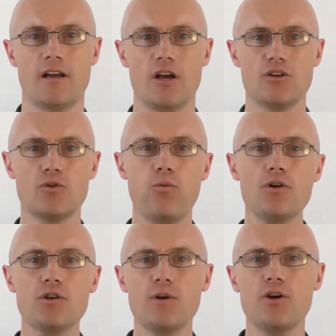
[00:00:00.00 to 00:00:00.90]
So
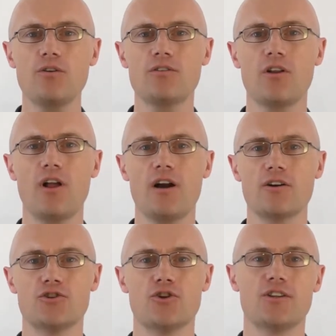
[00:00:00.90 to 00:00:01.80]
what are we going to
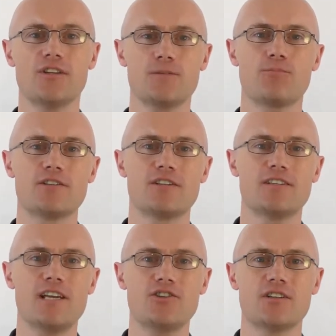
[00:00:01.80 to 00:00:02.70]
learn during this
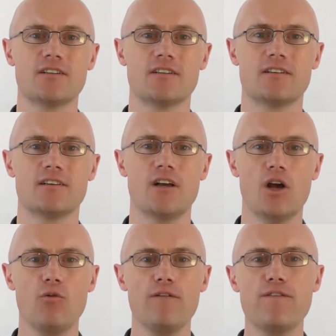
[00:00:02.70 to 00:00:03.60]
presentation?
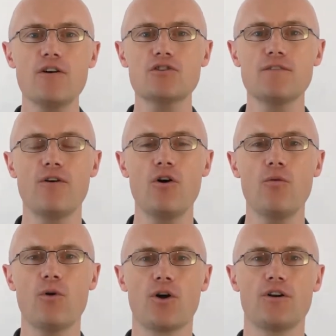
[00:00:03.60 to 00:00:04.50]
Well, first of all, we're going to